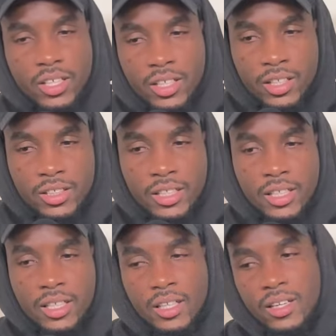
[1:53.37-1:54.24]

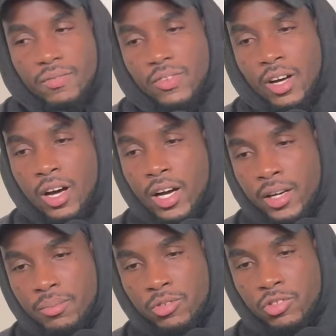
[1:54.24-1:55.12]
easy or
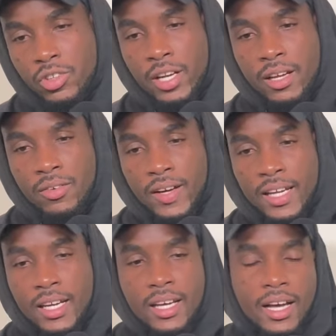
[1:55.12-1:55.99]
him should have never
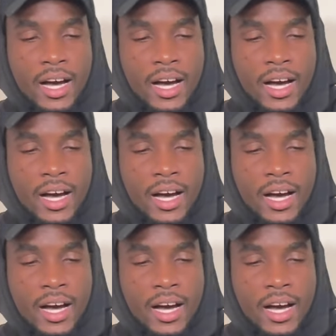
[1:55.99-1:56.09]
did it